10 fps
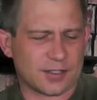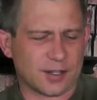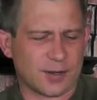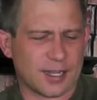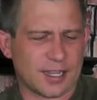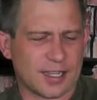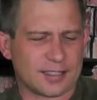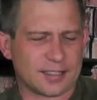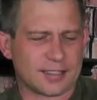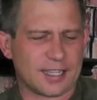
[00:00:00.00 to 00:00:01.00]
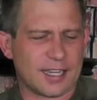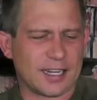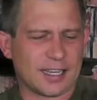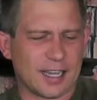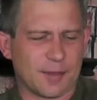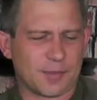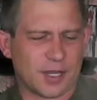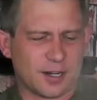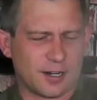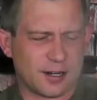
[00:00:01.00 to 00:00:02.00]
doing is it's heating up
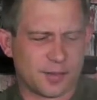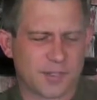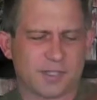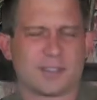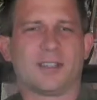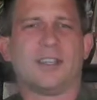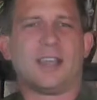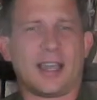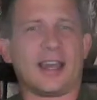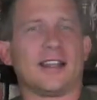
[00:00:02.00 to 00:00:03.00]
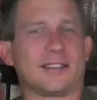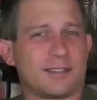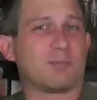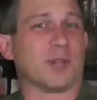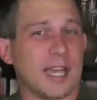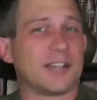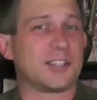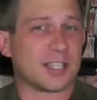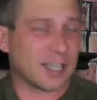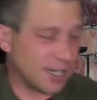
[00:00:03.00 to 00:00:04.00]
the herbs and it's
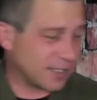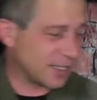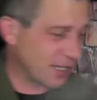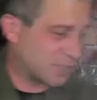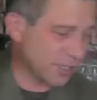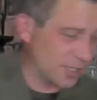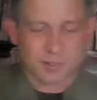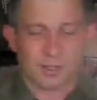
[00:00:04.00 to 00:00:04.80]
blanching it essentially.